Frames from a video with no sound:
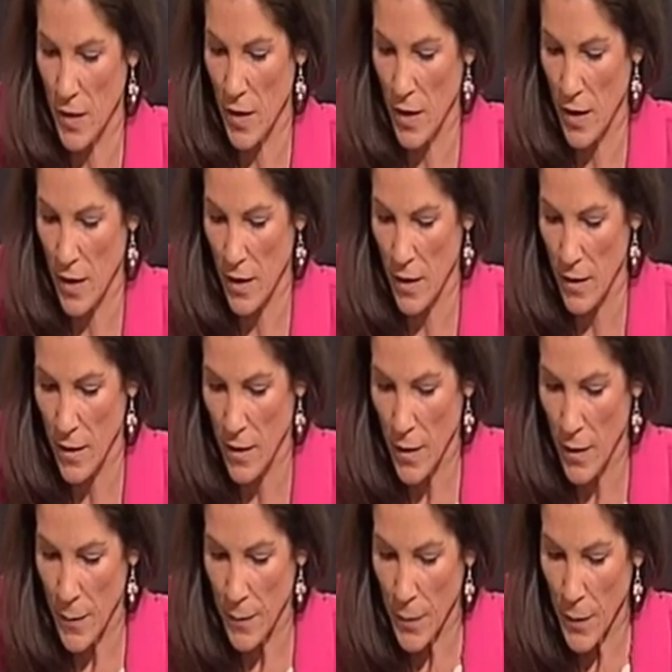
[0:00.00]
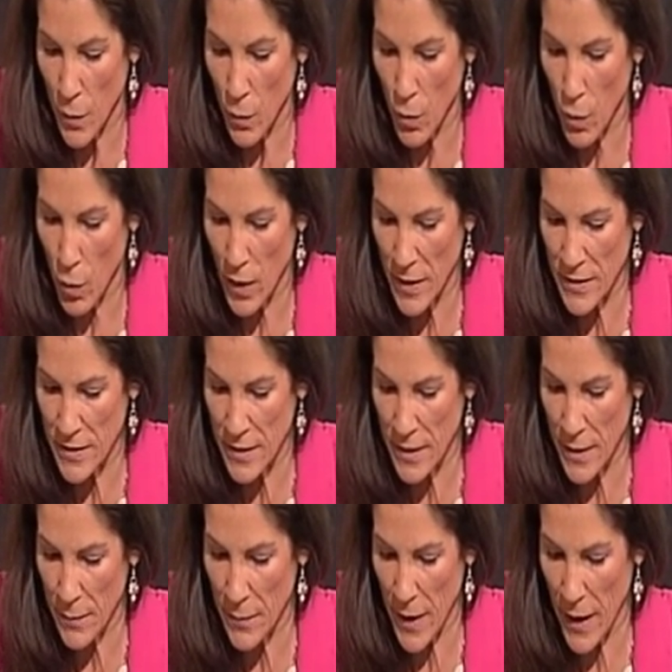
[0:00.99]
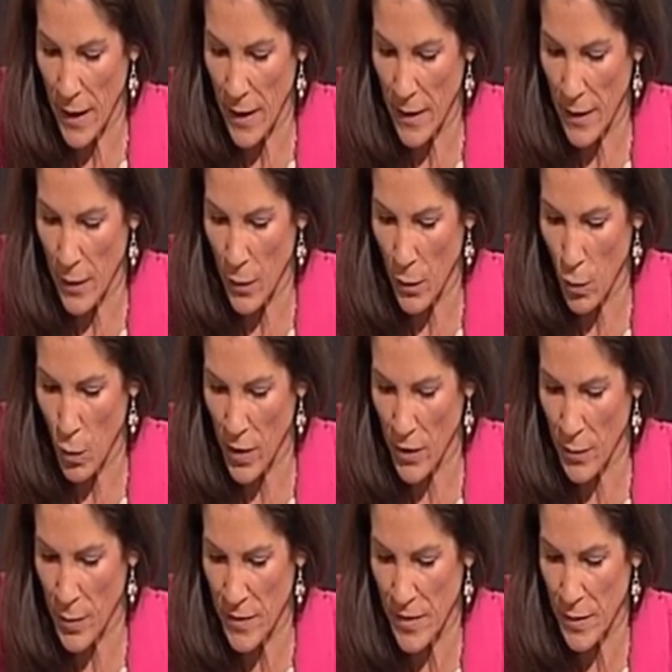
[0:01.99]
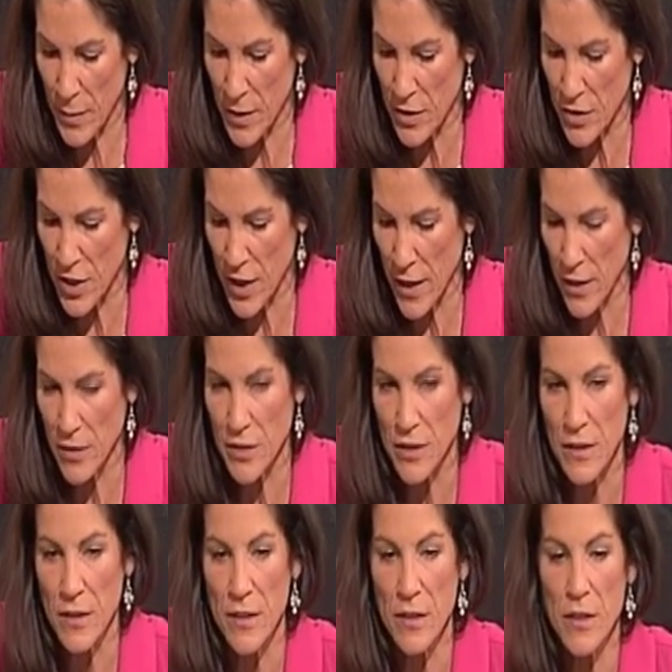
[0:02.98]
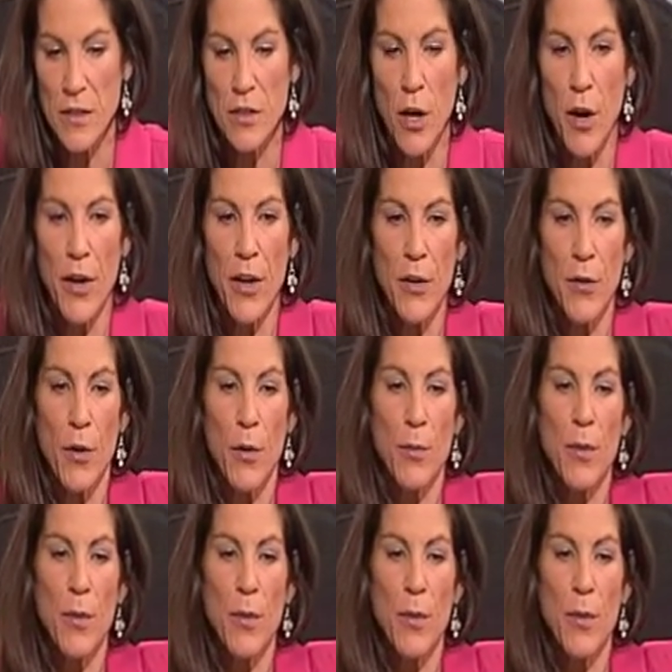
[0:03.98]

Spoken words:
Yeah. Well, what have been some of the challenges in starting your own